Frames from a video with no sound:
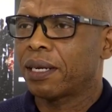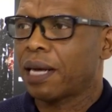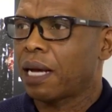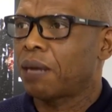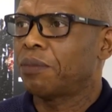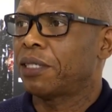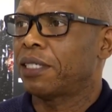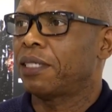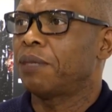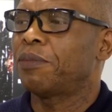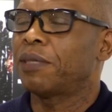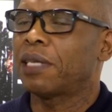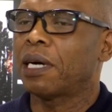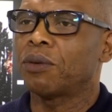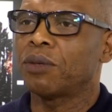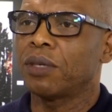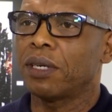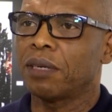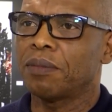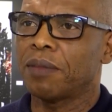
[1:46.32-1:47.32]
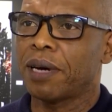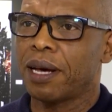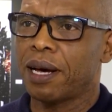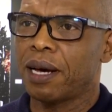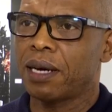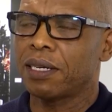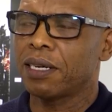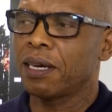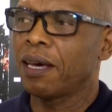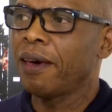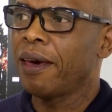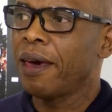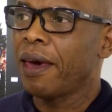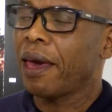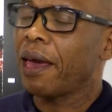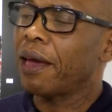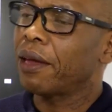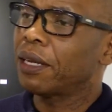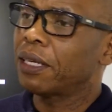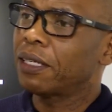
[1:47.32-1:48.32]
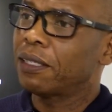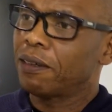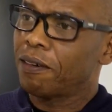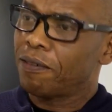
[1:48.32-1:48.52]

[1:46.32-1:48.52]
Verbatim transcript: comes deep down in my heart. And